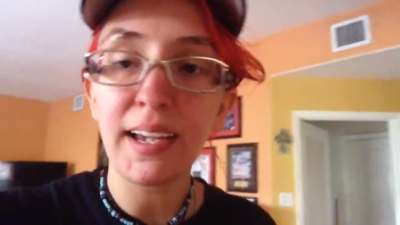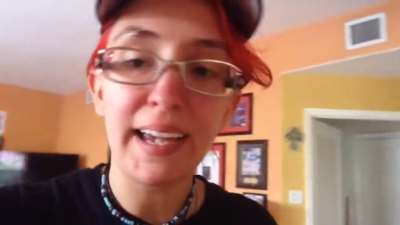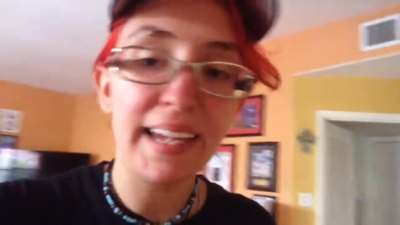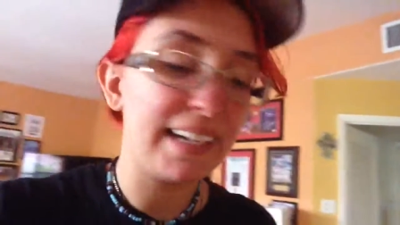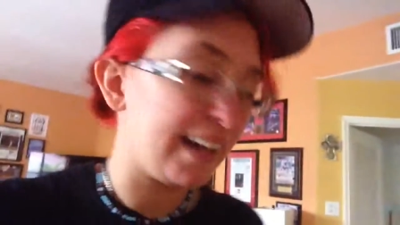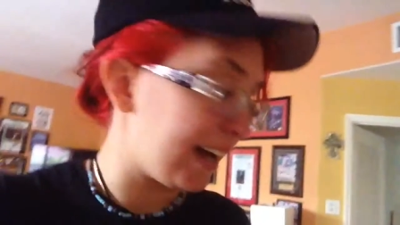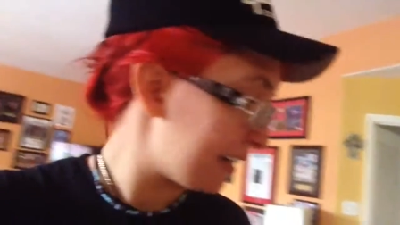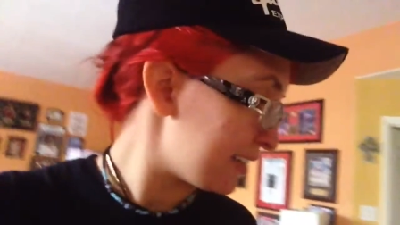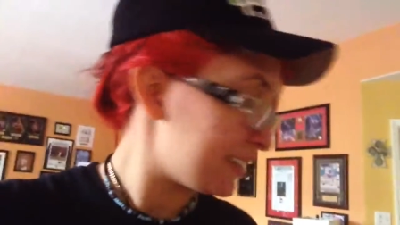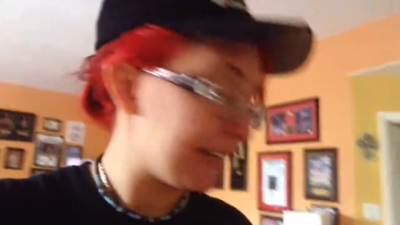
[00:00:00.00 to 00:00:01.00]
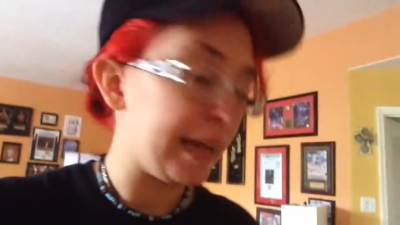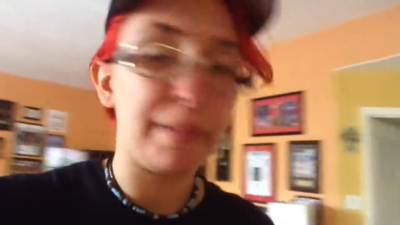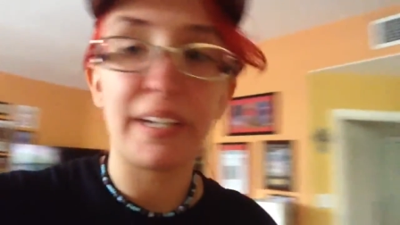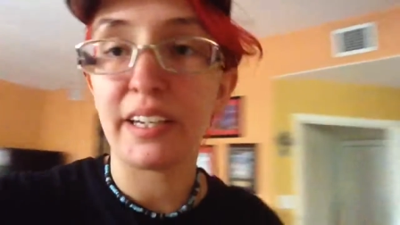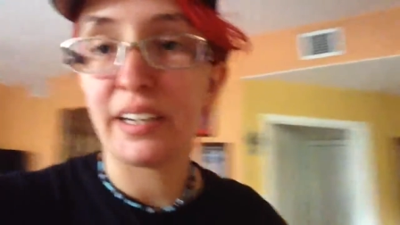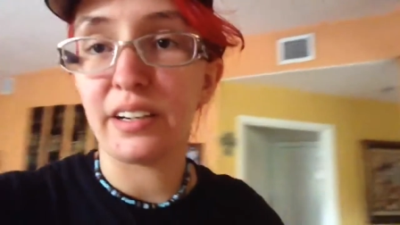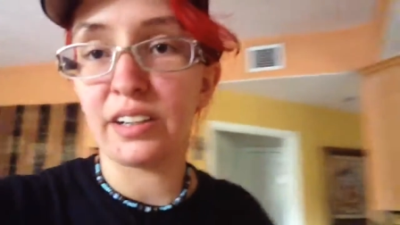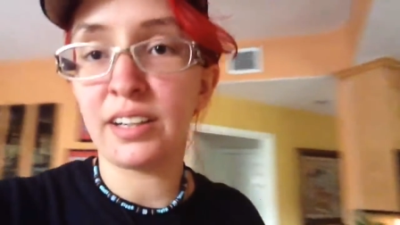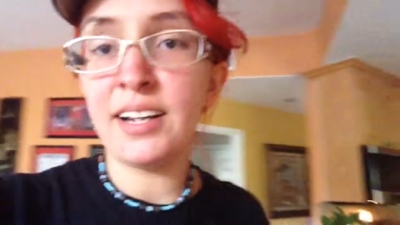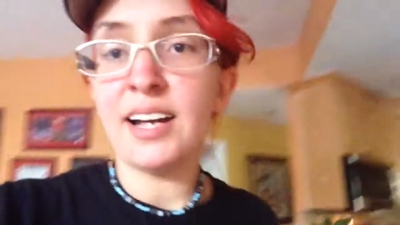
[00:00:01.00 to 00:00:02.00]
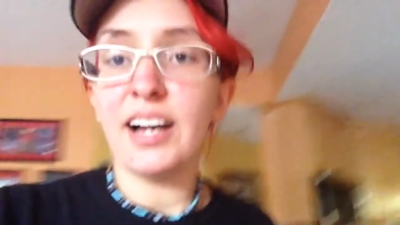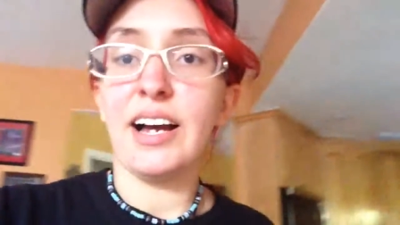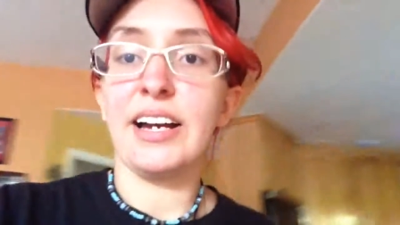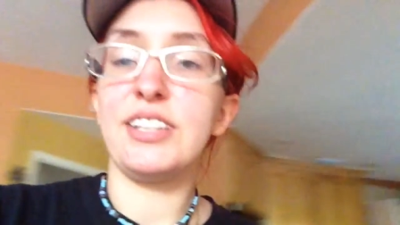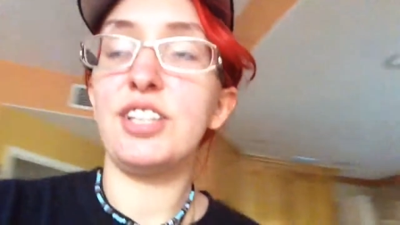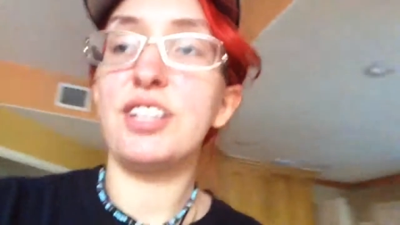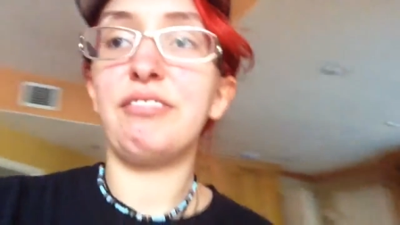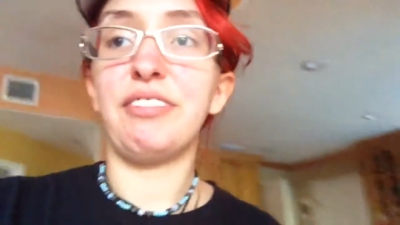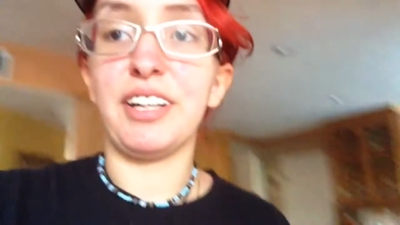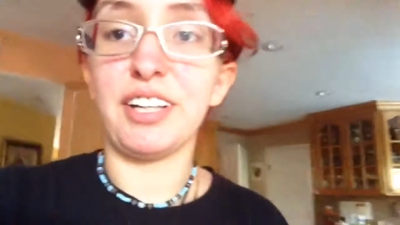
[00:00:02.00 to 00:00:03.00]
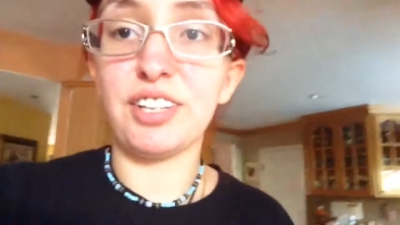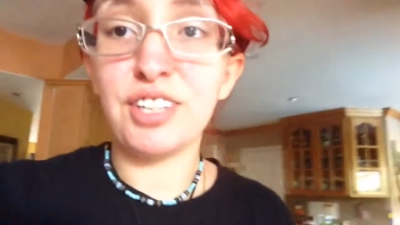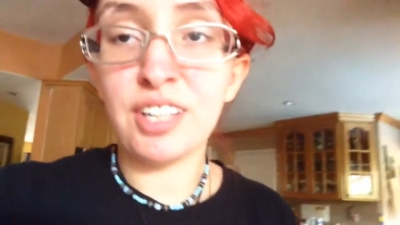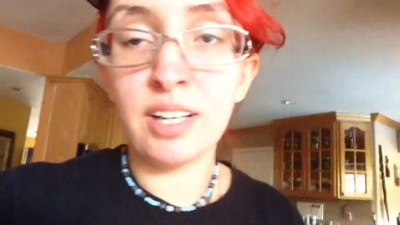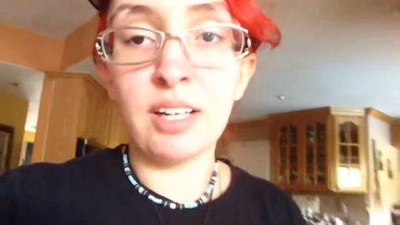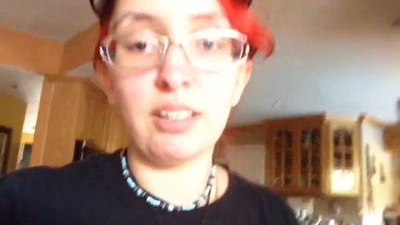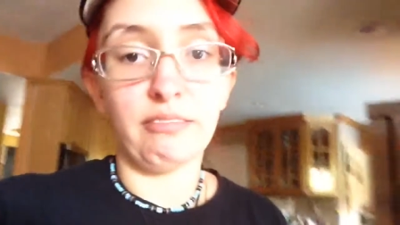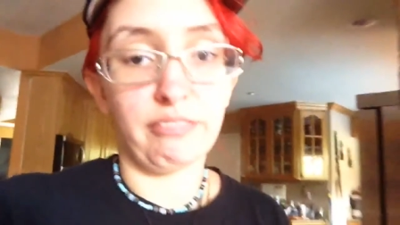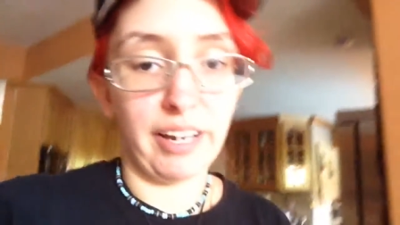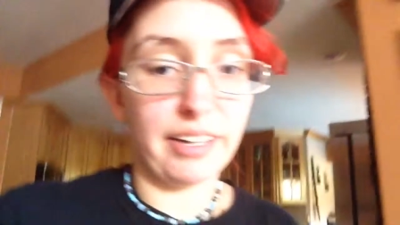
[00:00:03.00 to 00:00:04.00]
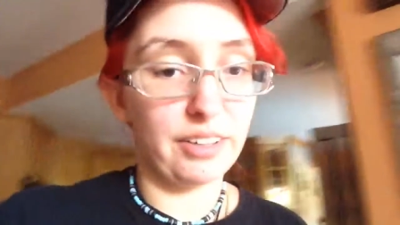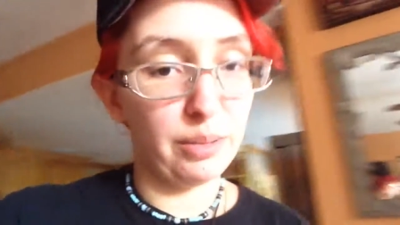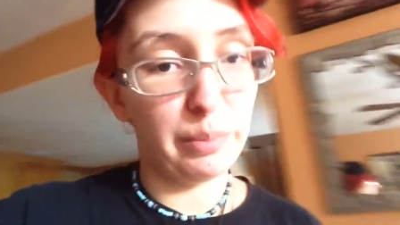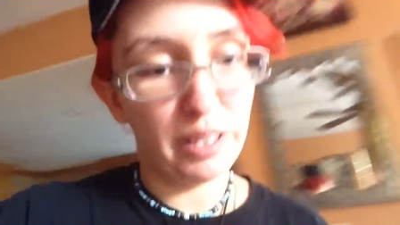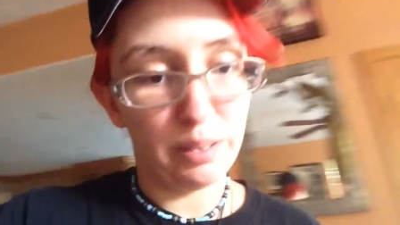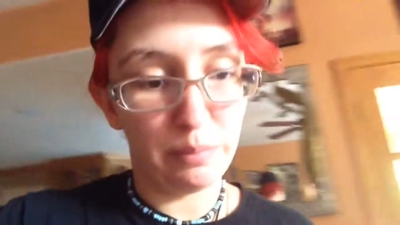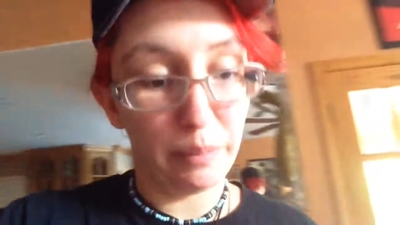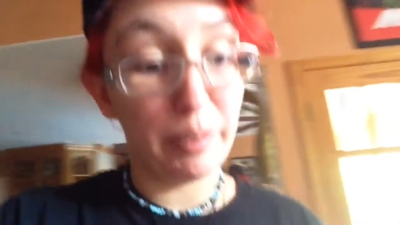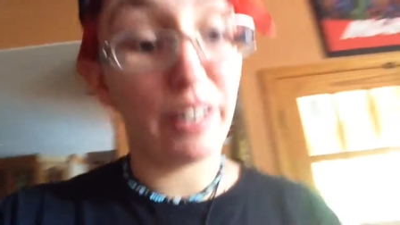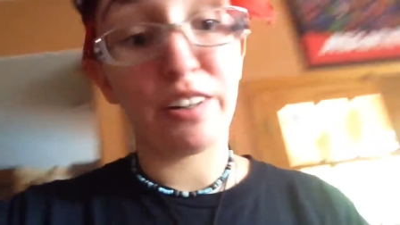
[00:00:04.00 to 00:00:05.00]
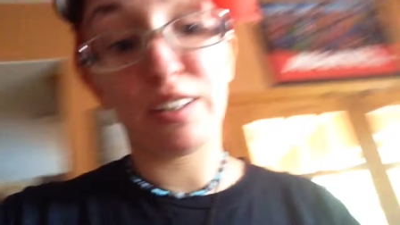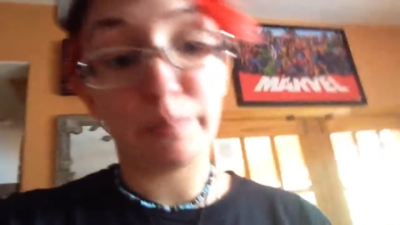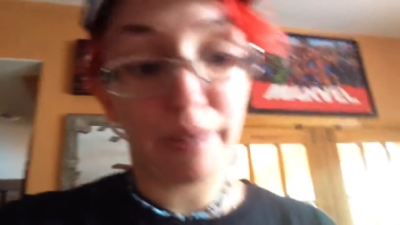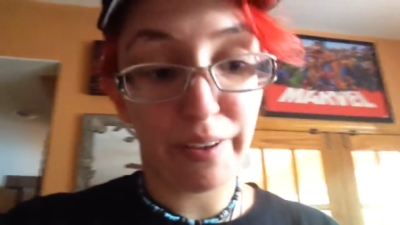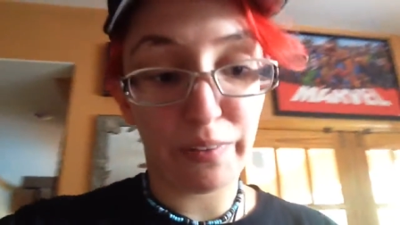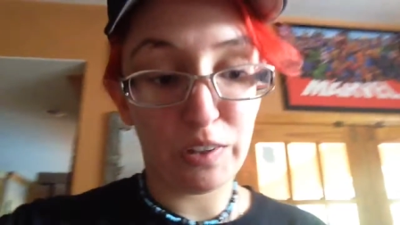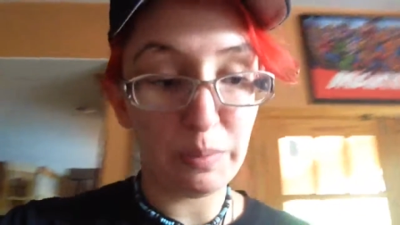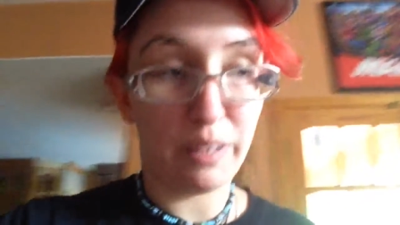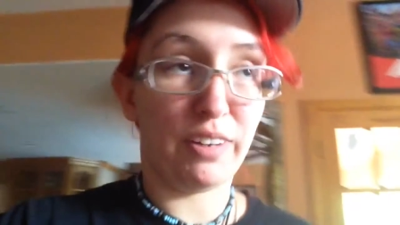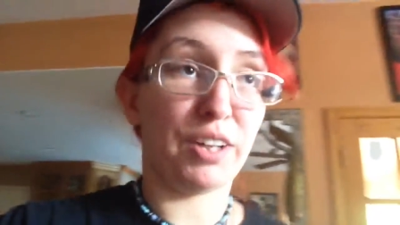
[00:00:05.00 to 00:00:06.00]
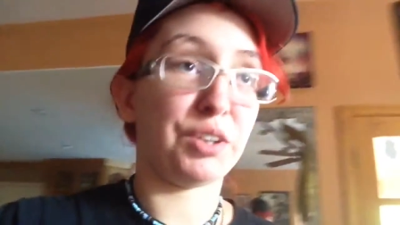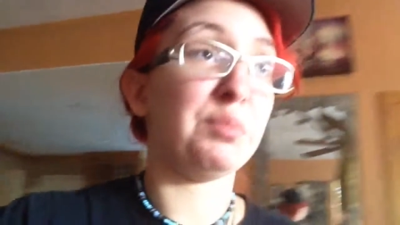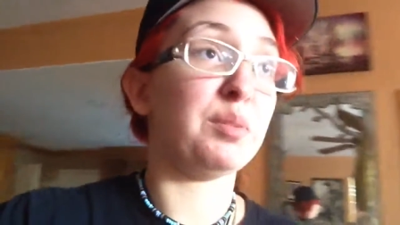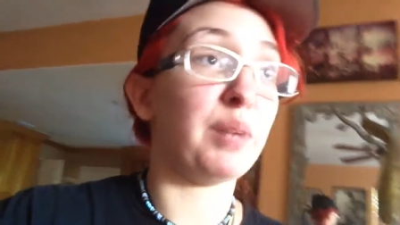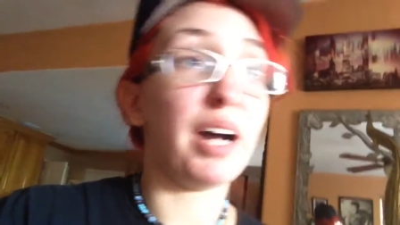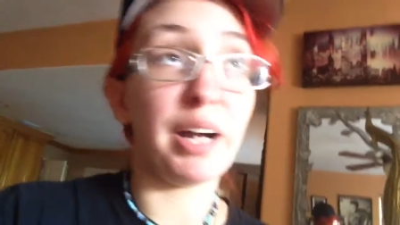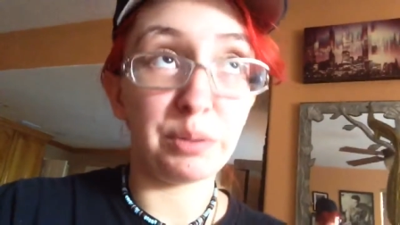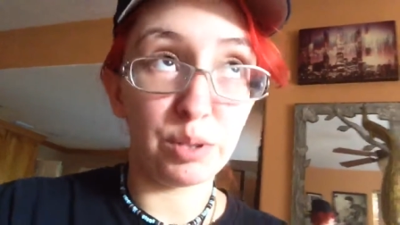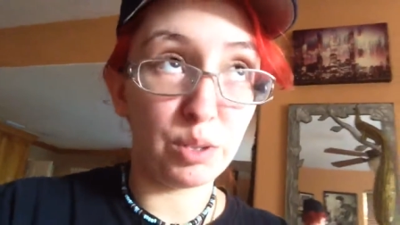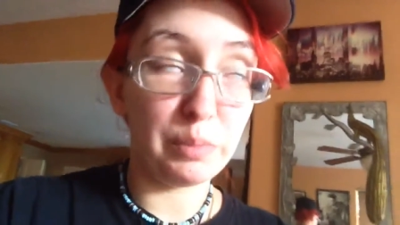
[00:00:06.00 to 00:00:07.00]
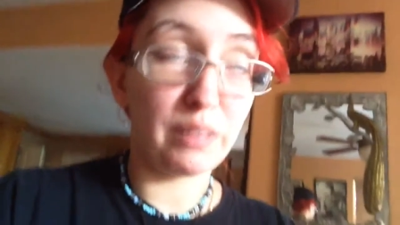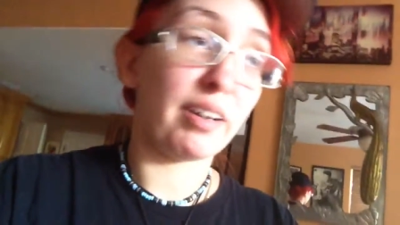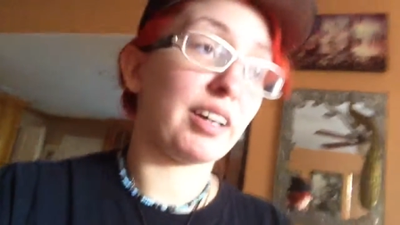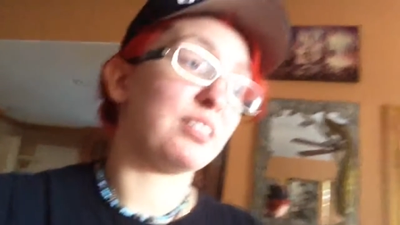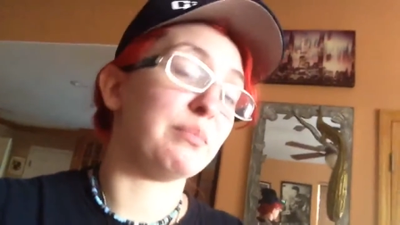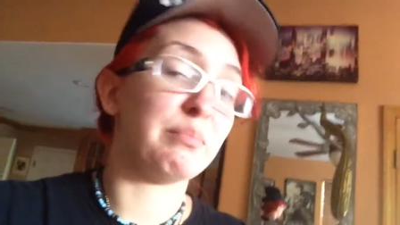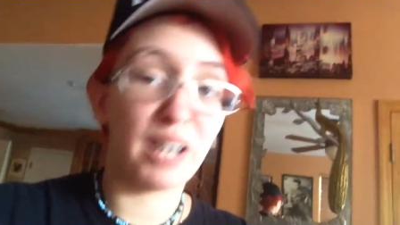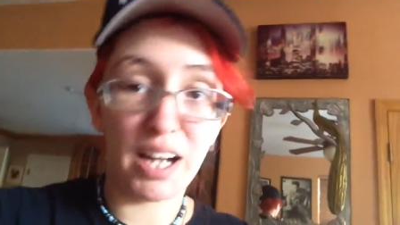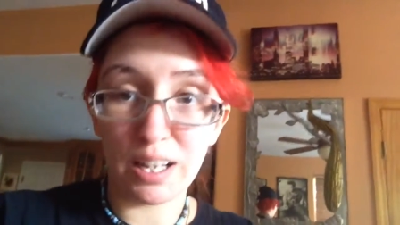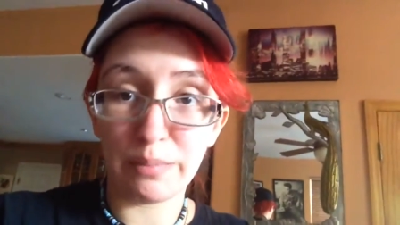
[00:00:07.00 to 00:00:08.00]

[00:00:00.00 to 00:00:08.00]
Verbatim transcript: Hey guys, Sammy here. I just finished vacuuming my parents' bathroom. I vacuumed my room, I vacuumed my